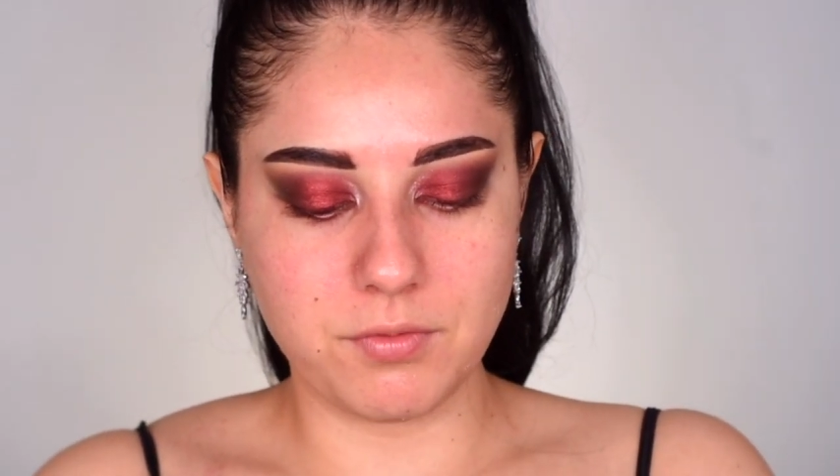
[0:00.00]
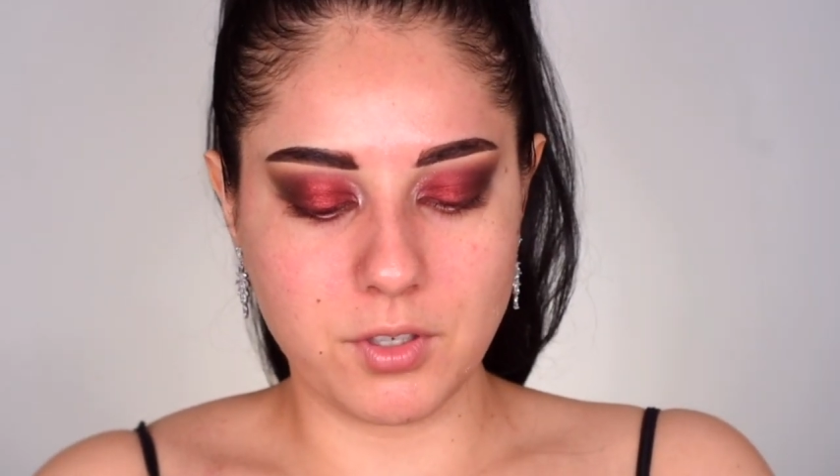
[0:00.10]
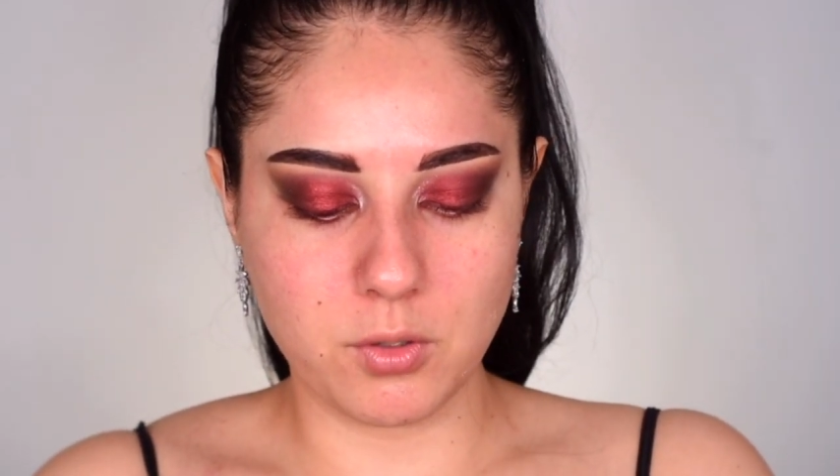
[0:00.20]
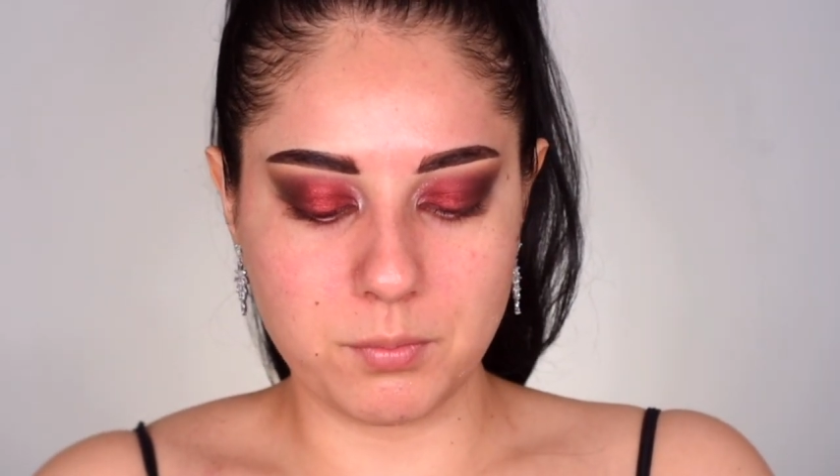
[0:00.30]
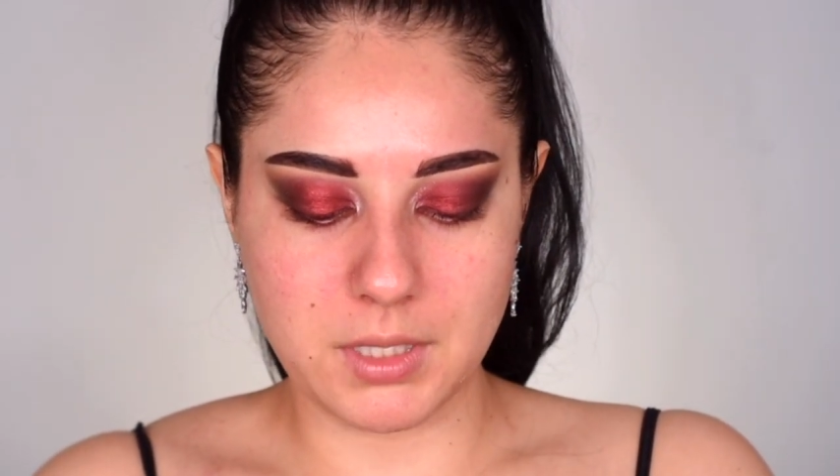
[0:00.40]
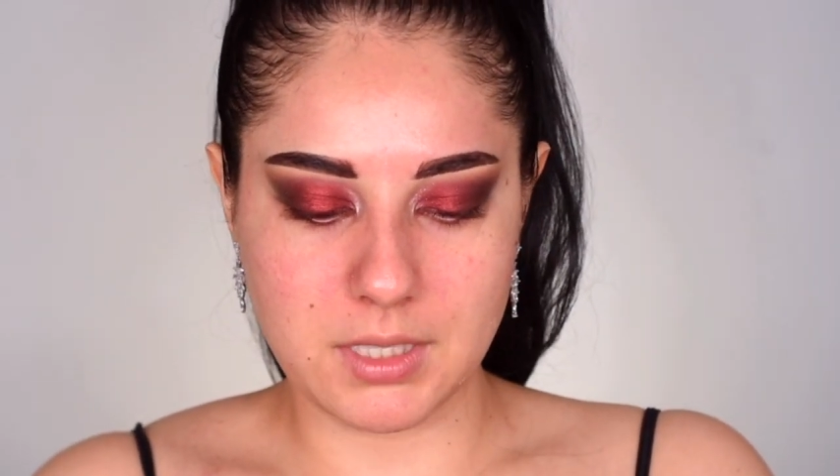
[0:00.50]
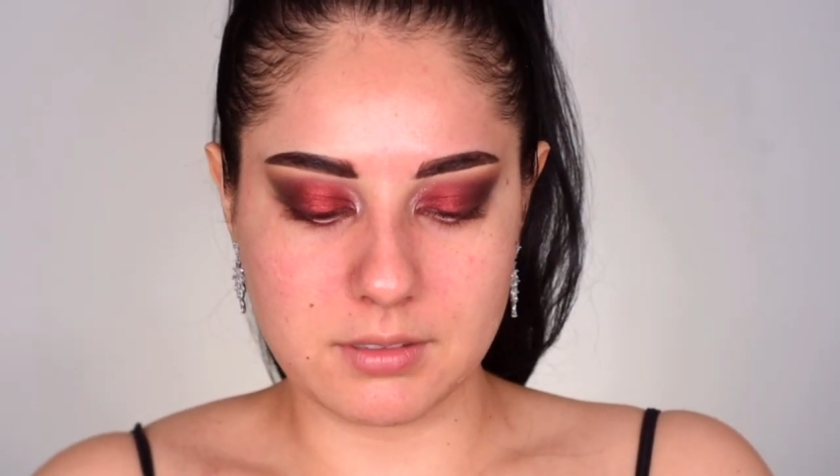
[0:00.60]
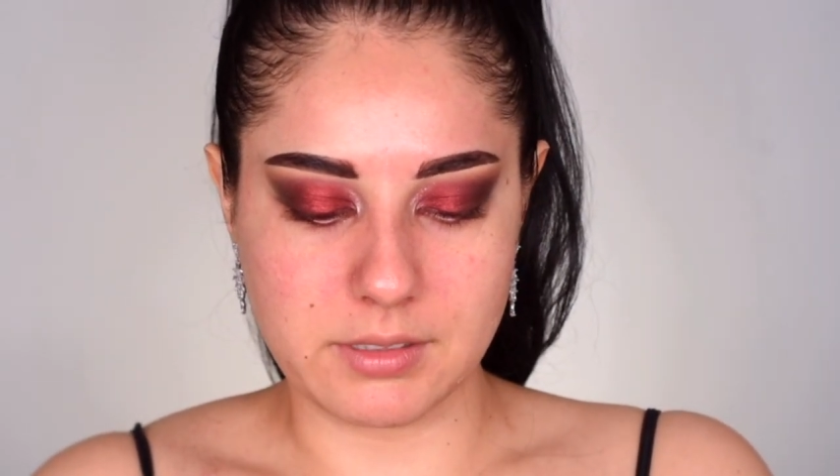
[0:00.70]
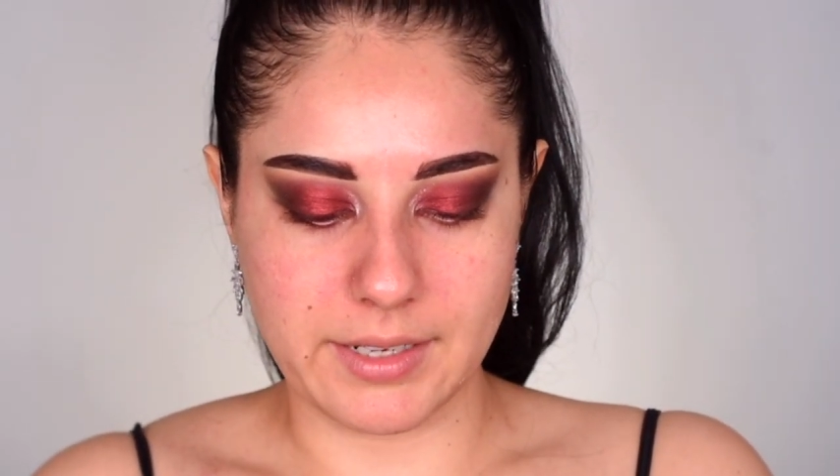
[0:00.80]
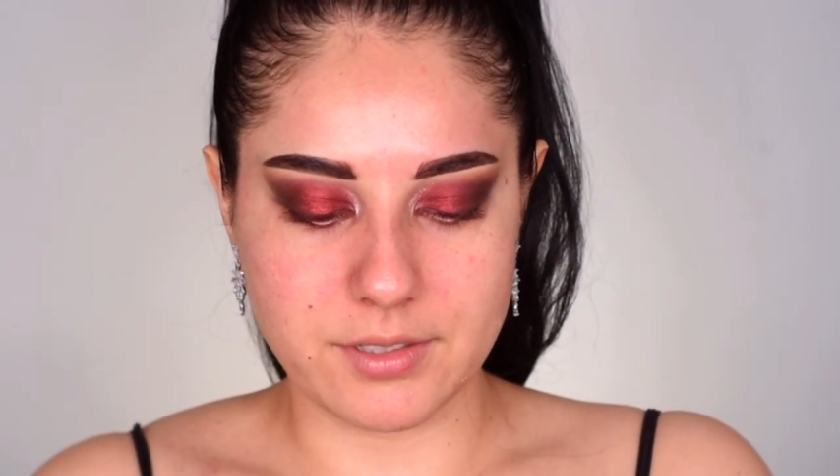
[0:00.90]
Faux Mink
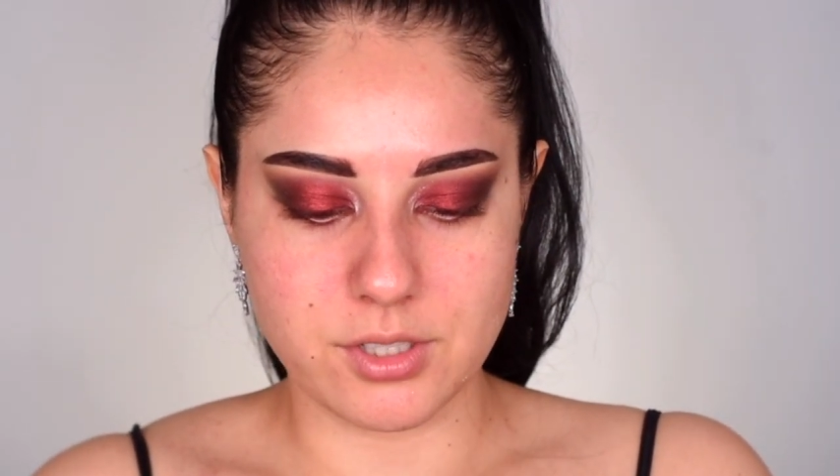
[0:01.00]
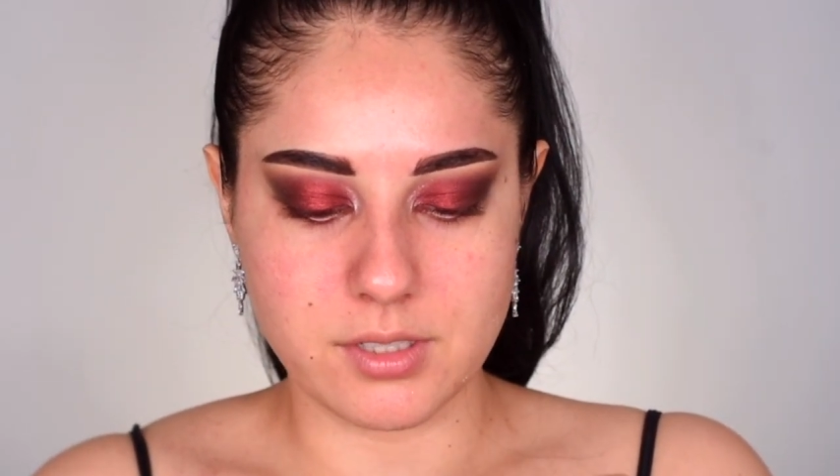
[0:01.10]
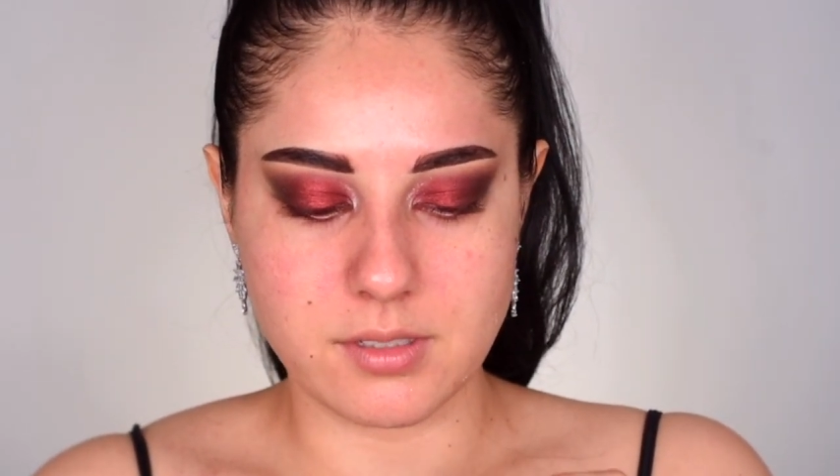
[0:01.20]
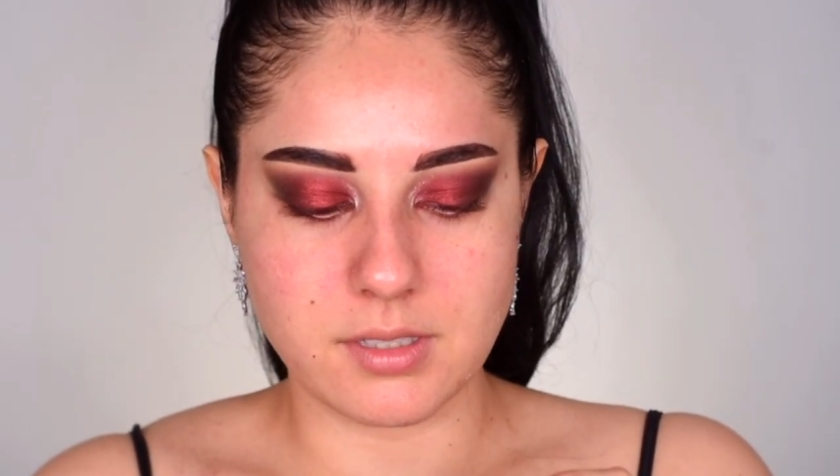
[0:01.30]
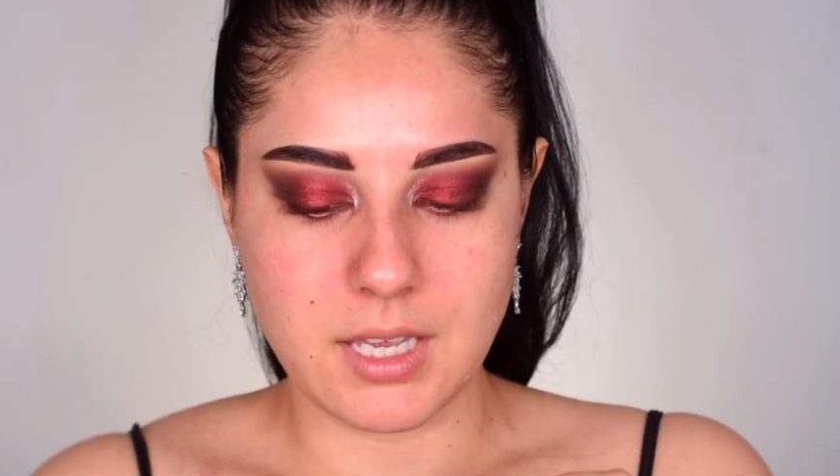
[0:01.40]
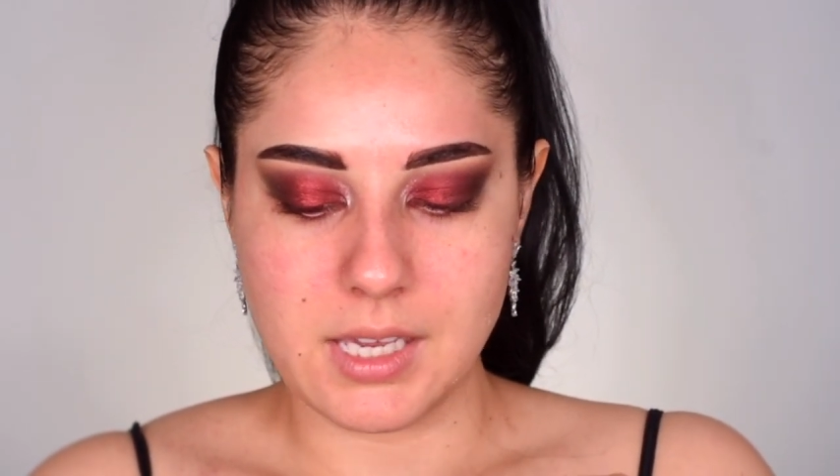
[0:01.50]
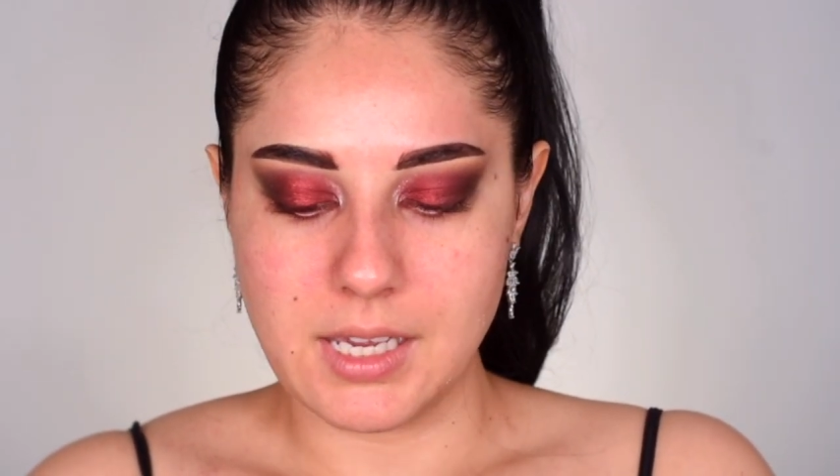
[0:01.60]
Lashes.